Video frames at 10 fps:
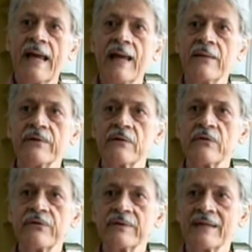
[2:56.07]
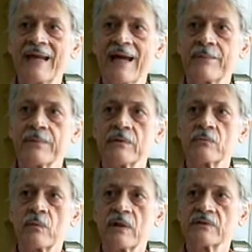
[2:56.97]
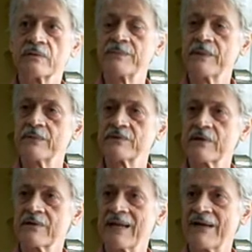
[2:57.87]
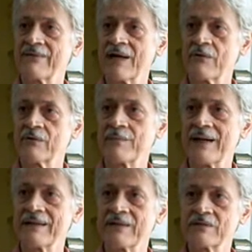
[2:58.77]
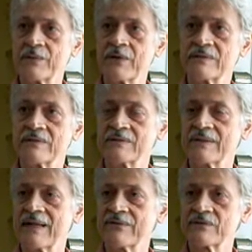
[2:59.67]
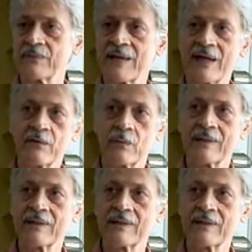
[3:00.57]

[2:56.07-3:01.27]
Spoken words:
And the other thing that happened was that people started having out-of-body experiences. They'd have some kind of